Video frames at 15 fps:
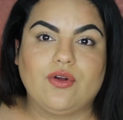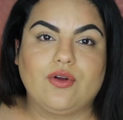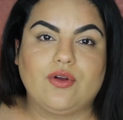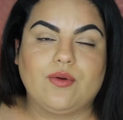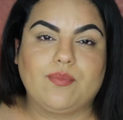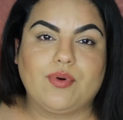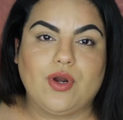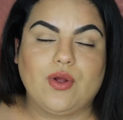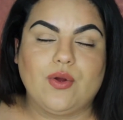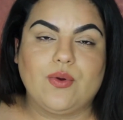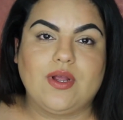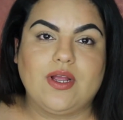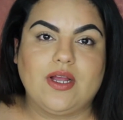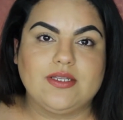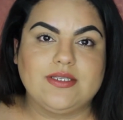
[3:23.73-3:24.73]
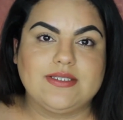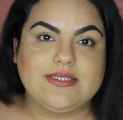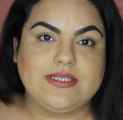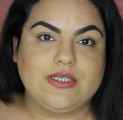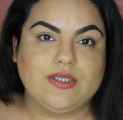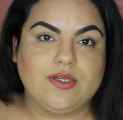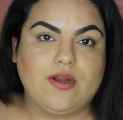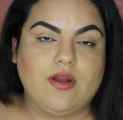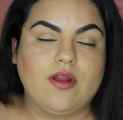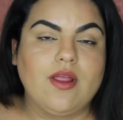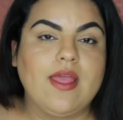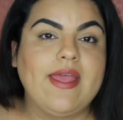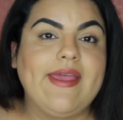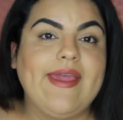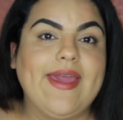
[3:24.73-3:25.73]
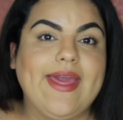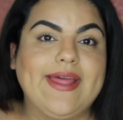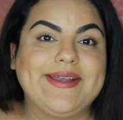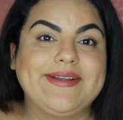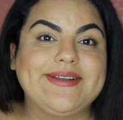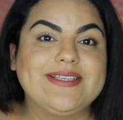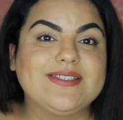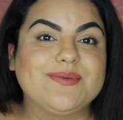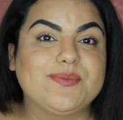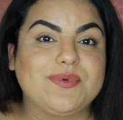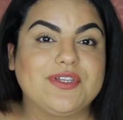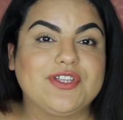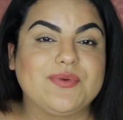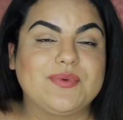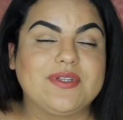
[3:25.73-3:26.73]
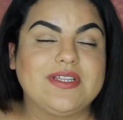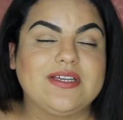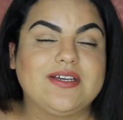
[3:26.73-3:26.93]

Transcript: Pro Concealer, and it is really good.